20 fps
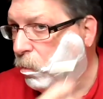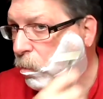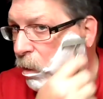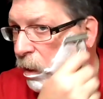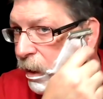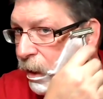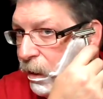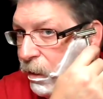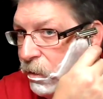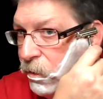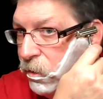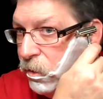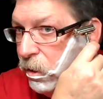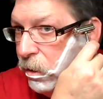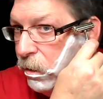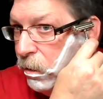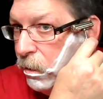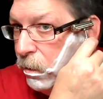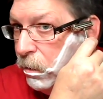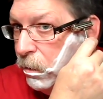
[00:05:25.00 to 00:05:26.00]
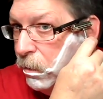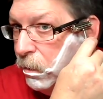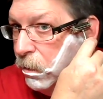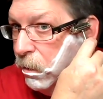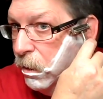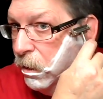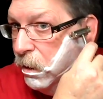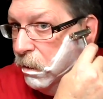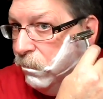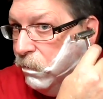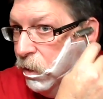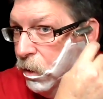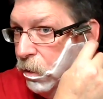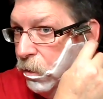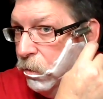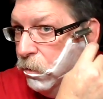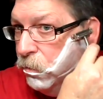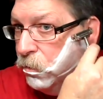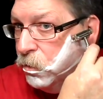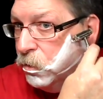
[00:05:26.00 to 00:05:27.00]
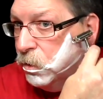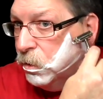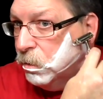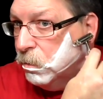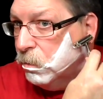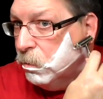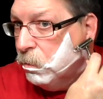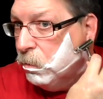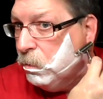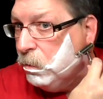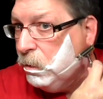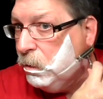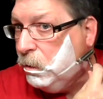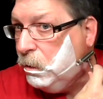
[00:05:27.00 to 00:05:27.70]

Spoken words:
But all the blades that I've used